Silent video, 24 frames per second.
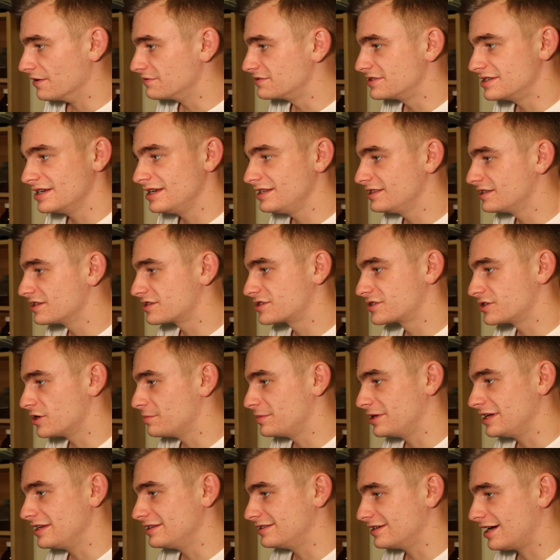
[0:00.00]
I've seen this so
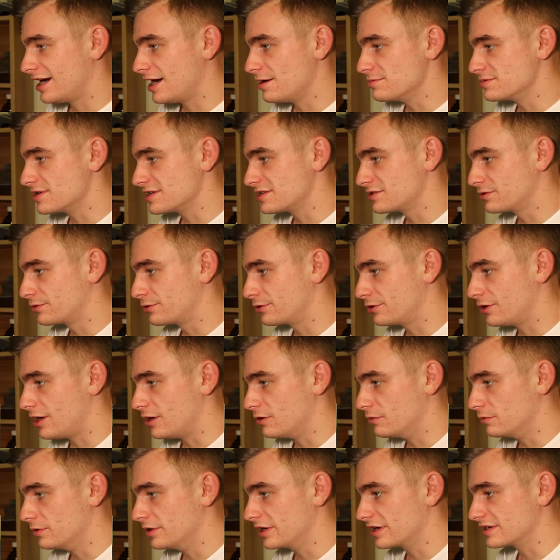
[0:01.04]
many times. I still don't know
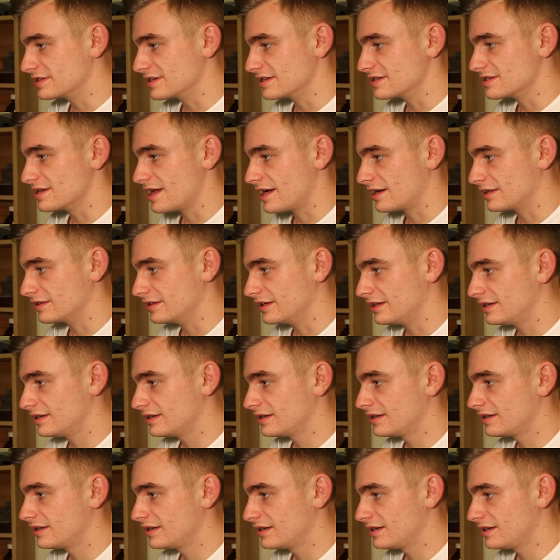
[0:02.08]
how it works exactly. Take
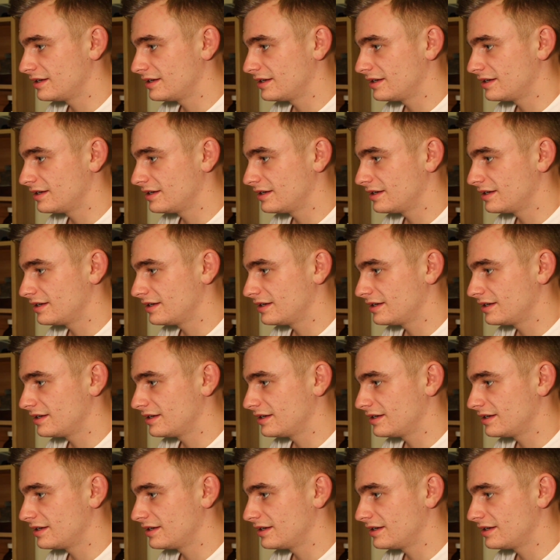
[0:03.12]
that